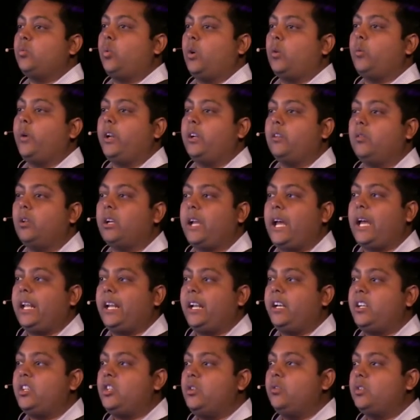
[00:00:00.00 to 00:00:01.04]
one way to look at
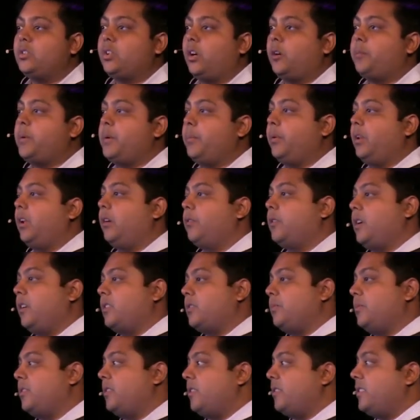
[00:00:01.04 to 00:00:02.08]
it. You start people off
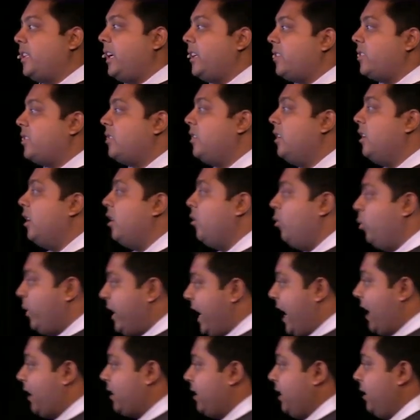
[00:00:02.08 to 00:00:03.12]
customer success,
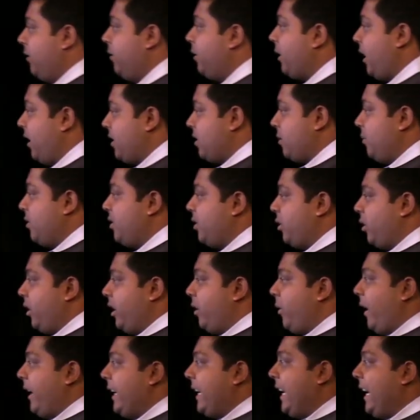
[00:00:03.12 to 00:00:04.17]
reactive, customers are already
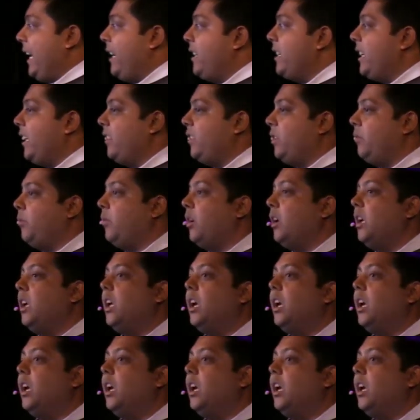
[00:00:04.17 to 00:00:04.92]
writing in, get them